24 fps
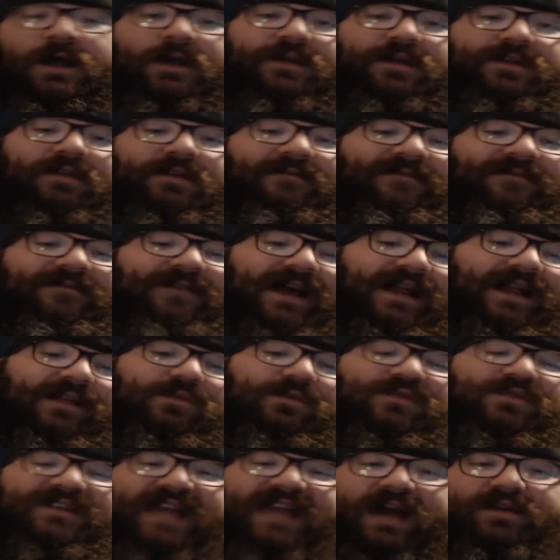Some fans
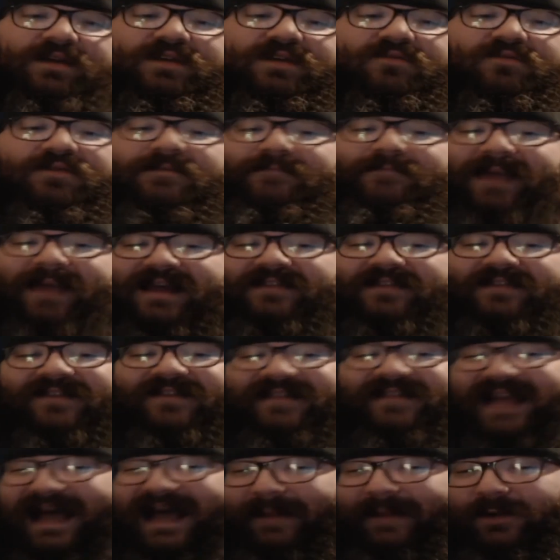would tell you the best thing
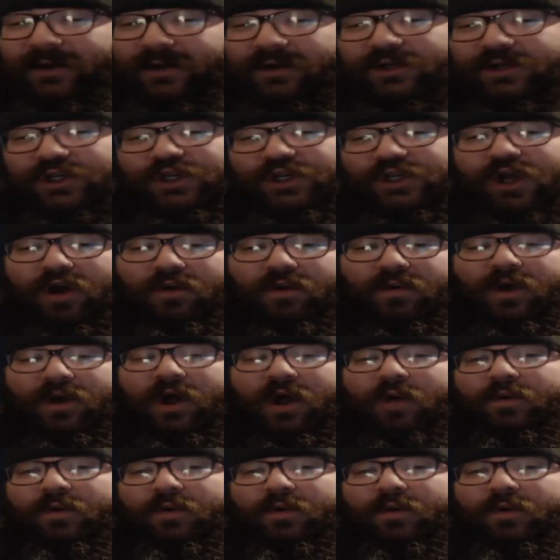that happened on the show